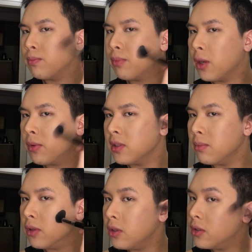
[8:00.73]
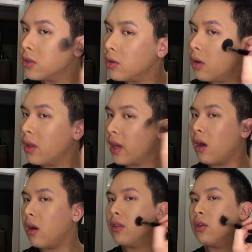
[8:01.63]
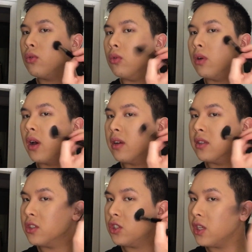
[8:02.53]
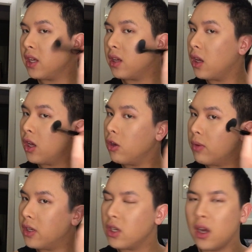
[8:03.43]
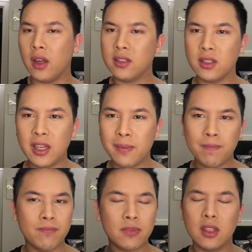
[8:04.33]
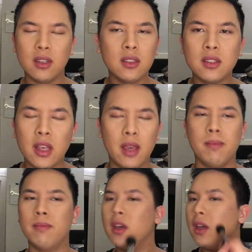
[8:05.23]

purples, and blues, so like all the cool colors and shit which honestly, same.